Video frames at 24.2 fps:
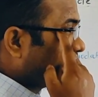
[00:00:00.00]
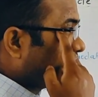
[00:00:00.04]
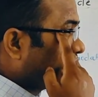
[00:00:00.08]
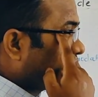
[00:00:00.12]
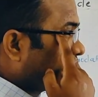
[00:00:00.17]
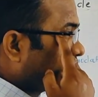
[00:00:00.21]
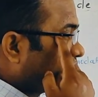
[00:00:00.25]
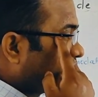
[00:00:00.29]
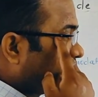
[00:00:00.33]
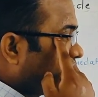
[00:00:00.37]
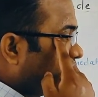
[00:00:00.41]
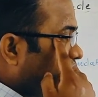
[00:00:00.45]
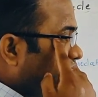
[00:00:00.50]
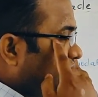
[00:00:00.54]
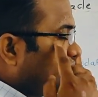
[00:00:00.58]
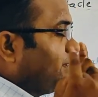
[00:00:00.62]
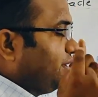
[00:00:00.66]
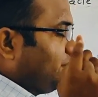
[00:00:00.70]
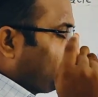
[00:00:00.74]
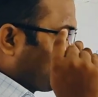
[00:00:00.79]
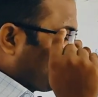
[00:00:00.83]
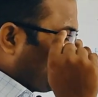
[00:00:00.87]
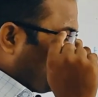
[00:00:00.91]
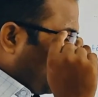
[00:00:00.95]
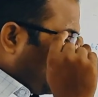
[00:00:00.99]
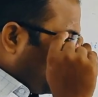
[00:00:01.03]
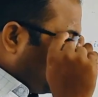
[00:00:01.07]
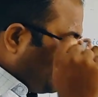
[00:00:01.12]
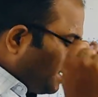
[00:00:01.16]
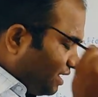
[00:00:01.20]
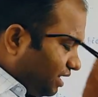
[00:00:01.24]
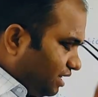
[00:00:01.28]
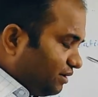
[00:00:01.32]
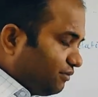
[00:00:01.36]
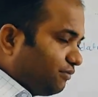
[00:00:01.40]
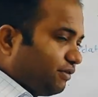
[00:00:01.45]
bone. So
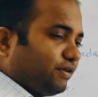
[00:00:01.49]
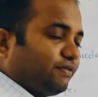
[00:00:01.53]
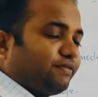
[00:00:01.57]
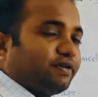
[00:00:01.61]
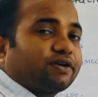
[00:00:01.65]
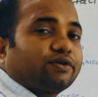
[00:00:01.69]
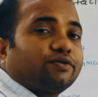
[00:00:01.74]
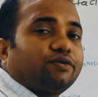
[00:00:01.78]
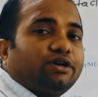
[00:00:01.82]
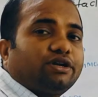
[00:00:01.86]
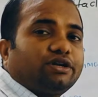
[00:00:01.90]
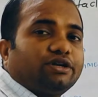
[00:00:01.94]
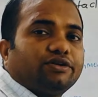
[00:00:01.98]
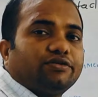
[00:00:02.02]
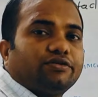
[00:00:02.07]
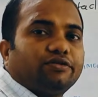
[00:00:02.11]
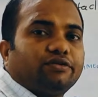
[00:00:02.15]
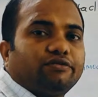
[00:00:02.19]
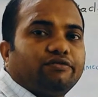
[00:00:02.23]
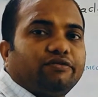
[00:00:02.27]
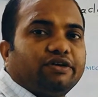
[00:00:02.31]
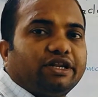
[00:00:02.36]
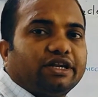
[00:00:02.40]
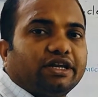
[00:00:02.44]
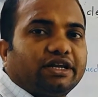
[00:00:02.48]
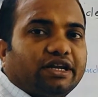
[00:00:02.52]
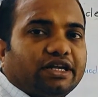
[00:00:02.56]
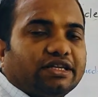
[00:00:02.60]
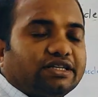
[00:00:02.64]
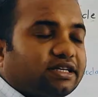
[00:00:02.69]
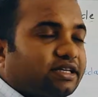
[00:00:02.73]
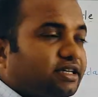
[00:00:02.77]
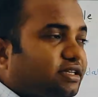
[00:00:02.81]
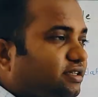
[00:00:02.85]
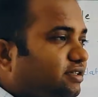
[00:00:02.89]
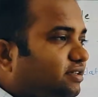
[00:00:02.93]
ideally when we are not wearing
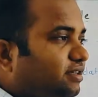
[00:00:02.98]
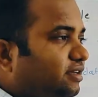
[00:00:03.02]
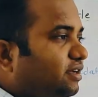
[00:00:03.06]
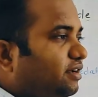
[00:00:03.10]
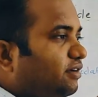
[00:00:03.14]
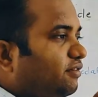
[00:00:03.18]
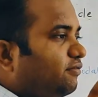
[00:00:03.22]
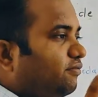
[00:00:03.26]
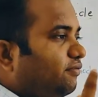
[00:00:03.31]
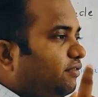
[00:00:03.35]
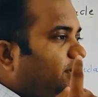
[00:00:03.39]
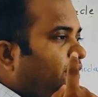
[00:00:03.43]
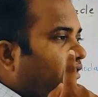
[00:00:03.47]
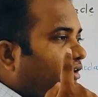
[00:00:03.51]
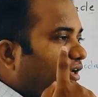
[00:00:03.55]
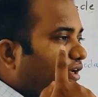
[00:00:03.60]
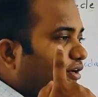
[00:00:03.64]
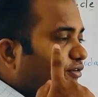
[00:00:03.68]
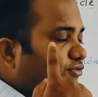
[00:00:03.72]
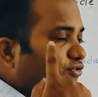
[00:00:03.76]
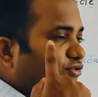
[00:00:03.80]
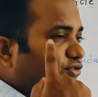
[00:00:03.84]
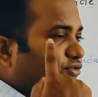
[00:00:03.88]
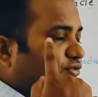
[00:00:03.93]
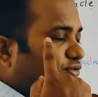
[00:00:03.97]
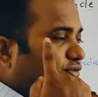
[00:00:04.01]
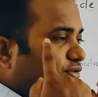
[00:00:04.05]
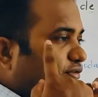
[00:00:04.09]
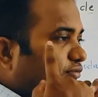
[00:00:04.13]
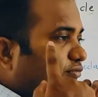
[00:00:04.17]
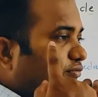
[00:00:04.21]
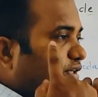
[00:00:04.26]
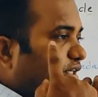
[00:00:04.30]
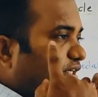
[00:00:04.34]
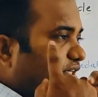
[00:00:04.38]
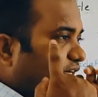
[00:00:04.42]
glasses, we
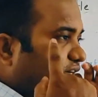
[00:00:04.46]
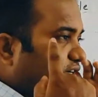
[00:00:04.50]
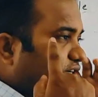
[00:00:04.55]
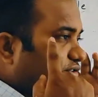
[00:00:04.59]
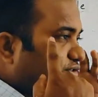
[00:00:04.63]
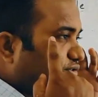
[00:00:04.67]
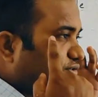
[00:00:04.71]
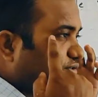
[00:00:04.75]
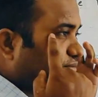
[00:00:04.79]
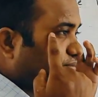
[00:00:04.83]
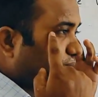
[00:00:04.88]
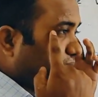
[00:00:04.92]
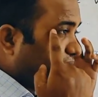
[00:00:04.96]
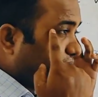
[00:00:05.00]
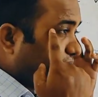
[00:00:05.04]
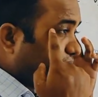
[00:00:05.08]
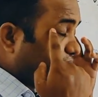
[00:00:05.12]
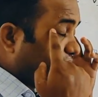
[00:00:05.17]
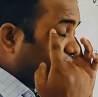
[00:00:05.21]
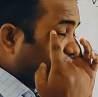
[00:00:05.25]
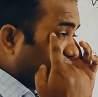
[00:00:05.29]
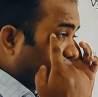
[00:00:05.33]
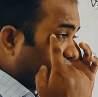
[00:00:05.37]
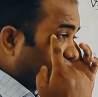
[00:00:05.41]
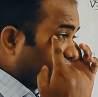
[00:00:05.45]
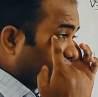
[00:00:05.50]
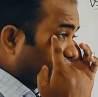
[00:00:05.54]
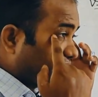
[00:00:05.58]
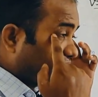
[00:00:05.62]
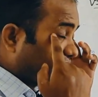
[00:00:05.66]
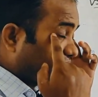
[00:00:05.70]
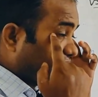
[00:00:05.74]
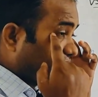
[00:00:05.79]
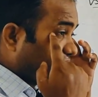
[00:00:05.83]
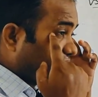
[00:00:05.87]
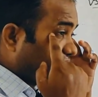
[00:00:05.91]
tends to measure
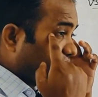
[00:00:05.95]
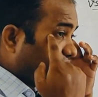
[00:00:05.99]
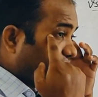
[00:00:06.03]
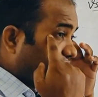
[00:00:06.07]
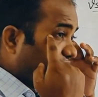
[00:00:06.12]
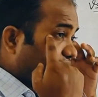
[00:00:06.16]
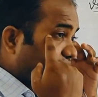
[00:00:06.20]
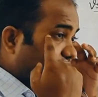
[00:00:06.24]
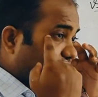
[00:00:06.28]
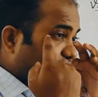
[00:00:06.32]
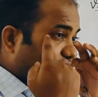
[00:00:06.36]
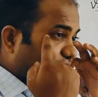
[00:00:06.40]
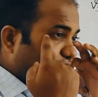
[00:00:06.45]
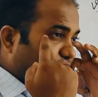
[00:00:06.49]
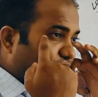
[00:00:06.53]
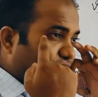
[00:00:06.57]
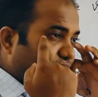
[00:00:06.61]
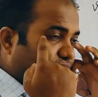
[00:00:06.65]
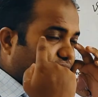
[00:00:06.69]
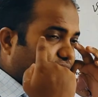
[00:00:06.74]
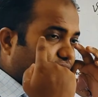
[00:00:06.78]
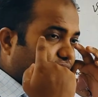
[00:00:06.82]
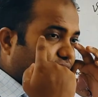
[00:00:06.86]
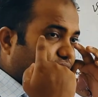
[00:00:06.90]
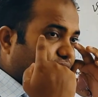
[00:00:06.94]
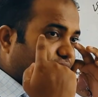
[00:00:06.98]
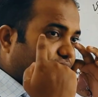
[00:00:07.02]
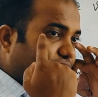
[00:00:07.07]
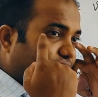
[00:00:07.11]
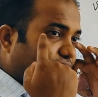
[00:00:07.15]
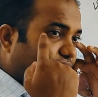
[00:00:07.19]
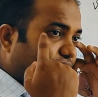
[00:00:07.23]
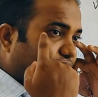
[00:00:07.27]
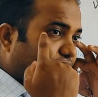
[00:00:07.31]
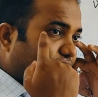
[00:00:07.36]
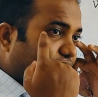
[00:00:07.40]
from lateral bone.
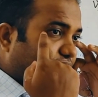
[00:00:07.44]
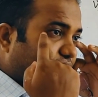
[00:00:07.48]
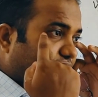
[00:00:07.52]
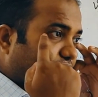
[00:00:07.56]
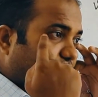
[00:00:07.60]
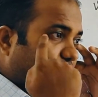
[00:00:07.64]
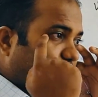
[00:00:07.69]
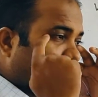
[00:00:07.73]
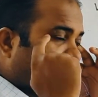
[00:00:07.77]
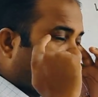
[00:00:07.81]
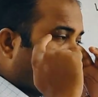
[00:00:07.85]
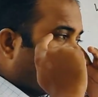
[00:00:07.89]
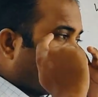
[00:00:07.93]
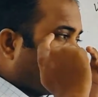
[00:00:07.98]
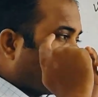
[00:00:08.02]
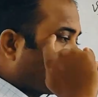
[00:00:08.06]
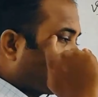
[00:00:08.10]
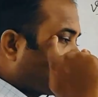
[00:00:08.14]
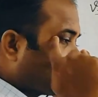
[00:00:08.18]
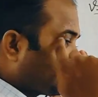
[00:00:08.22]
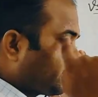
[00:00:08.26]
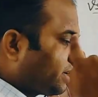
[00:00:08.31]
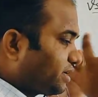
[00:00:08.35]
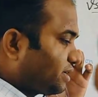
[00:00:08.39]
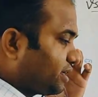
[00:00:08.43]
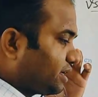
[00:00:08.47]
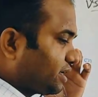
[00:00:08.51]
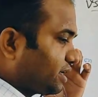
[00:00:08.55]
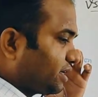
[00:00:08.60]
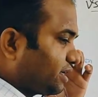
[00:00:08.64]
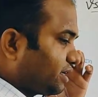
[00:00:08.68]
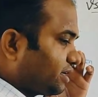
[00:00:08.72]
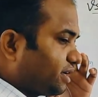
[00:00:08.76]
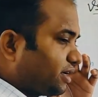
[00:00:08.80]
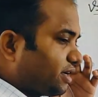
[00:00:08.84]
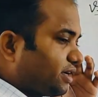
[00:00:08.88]
When you are
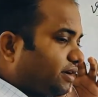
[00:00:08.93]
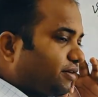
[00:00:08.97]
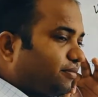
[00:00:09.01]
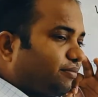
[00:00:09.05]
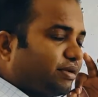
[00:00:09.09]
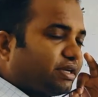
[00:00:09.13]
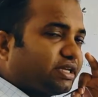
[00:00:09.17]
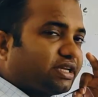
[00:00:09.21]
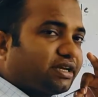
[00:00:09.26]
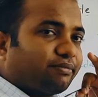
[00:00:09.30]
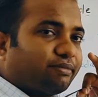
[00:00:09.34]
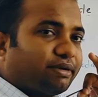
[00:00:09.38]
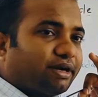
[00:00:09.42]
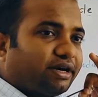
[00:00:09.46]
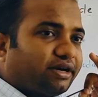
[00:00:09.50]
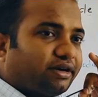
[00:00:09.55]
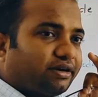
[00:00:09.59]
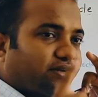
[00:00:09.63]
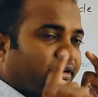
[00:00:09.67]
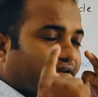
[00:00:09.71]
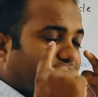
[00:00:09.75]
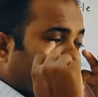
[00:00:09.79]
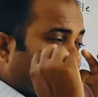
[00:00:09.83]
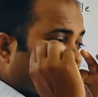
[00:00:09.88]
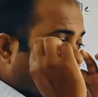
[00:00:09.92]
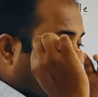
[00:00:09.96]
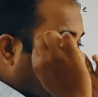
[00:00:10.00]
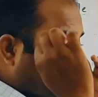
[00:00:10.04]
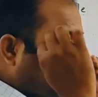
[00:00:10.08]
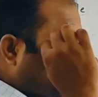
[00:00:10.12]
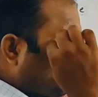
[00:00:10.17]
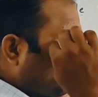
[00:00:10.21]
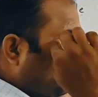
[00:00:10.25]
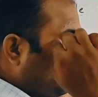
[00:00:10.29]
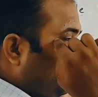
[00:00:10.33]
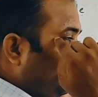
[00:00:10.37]
taking measurement,
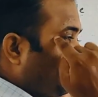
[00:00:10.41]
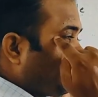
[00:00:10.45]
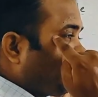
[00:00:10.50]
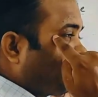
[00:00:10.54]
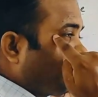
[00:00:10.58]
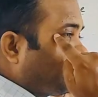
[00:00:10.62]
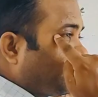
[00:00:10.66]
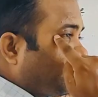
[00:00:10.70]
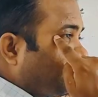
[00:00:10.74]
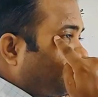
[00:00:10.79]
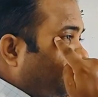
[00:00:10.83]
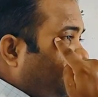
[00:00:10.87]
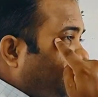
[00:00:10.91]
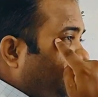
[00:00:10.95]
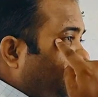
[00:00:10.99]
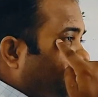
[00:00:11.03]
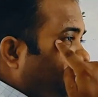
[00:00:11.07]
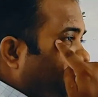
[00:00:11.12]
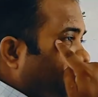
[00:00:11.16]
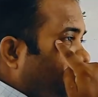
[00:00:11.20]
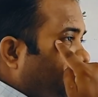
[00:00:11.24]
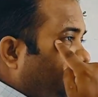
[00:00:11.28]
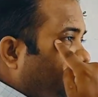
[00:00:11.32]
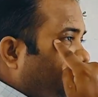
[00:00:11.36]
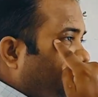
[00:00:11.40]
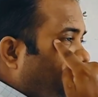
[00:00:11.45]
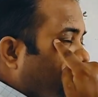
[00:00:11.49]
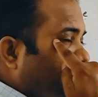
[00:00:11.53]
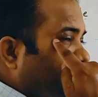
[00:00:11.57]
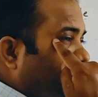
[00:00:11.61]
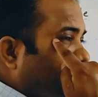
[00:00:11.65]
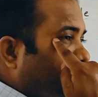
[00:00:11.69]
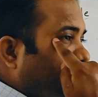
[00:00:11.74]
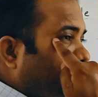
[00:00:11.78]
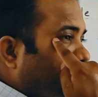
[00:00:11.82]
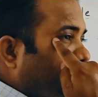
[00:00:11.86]
you are
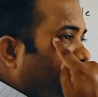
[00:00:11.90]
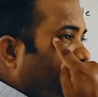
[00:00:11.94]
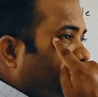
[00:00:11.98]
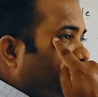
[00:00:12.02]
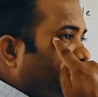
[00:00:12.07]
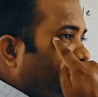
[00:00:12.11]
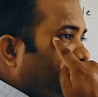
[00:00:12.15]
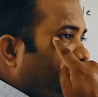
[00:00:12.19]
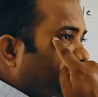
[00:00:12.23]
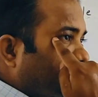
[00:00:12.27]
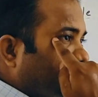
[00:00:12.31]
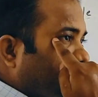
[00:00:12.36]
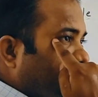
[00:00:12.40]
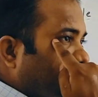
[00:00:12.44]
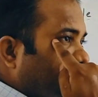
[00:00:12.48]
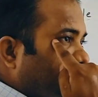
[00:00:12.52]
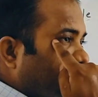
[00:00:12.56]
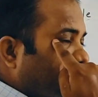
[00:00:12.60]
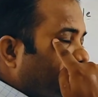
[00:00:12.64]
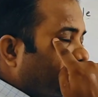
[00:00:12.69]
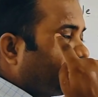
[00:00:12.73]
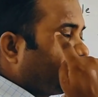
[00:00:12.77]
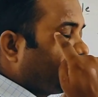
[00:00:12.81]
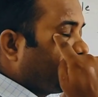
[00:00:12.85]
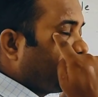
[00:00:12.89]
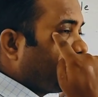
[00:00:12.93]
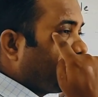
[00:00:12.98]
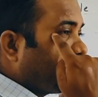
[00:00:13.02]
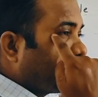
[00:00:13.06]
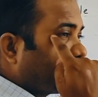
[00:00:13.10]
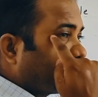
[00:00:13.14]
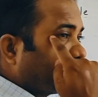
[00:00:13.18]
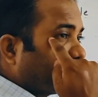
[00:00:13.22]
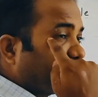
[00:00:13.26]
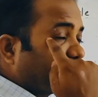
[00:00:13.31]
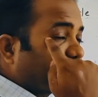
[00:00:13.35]
keeping a ruler or a scales
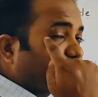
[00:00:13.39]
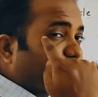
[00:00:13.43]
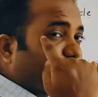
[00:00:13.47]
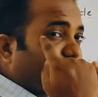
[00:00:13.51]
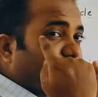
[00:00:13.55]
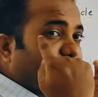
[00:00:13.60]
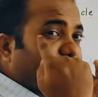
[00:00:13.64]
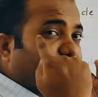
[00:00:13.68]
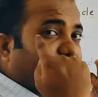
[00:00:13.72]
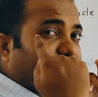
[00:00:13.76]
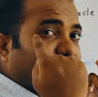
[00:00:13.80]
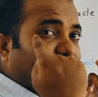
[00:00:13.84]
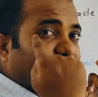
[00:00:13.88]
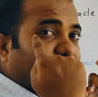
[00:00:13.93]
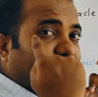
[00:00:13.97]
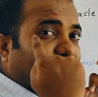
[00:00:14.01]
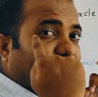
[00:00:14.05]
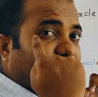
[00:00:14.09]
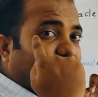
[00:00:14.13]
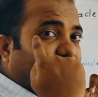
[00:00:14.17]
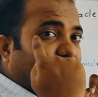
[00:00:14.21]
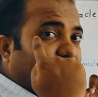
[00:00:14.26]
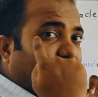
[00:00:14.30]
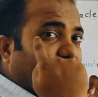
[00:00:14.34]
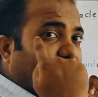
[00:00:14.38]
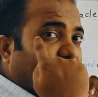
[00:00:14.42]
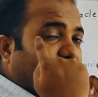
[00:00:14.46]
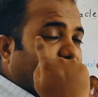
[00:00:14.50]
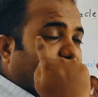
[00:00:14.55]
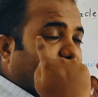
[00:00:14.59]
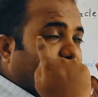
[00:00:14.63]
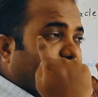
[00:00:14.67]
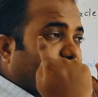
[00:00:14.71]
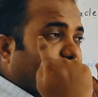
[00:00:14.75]
at this point, right?